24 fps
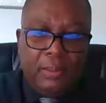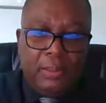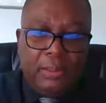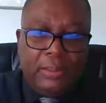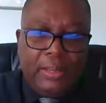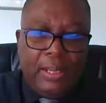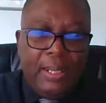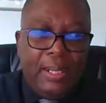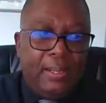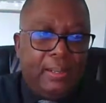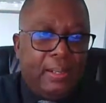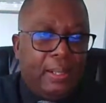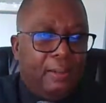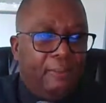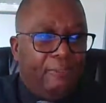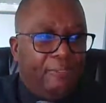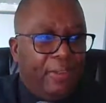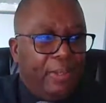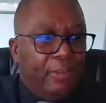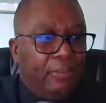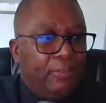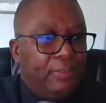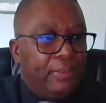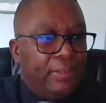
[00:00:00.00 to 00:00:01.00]
seen
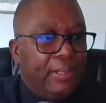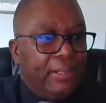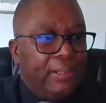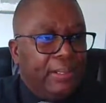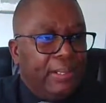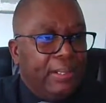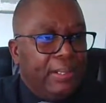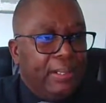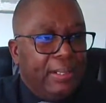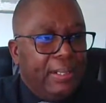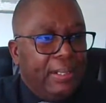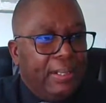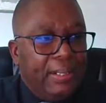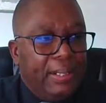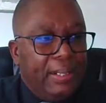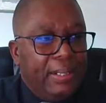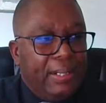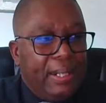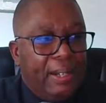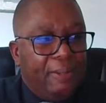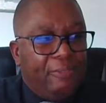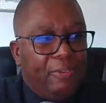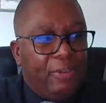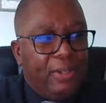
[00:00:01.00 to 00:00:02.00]
and felt in in in,
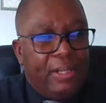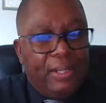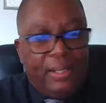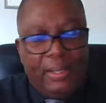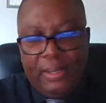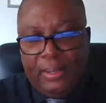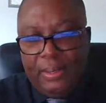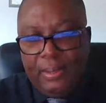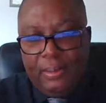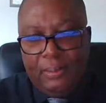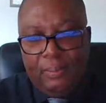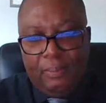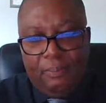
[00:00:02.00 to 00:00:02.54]
in every